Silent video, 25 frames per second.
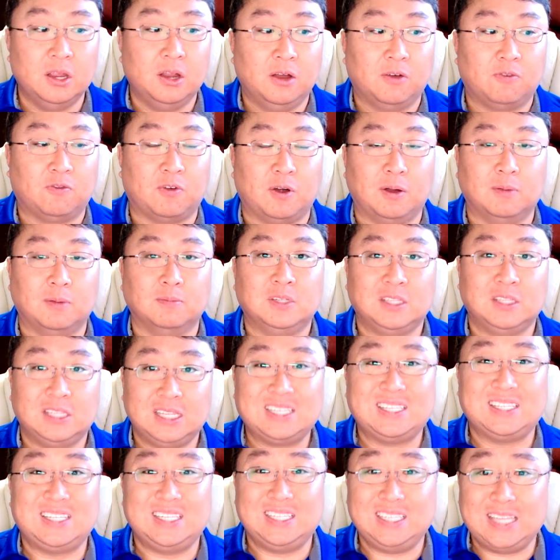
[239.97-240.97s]
from
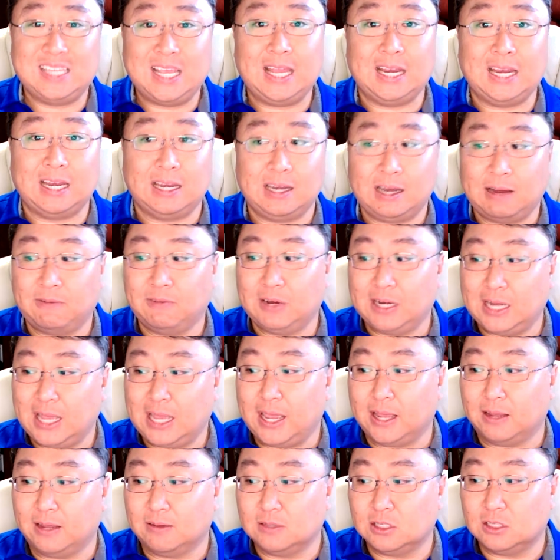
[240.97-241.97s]
6 to 10 every
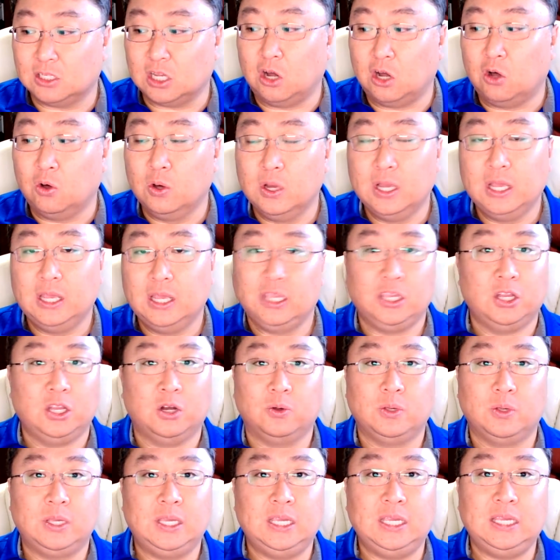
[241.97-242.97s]
day. So,
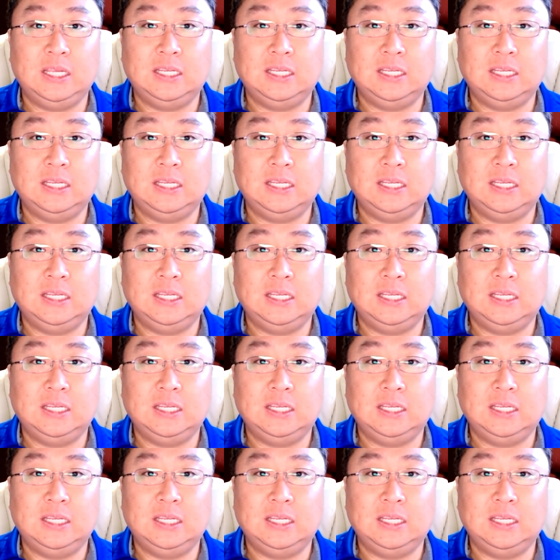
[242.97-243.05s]
he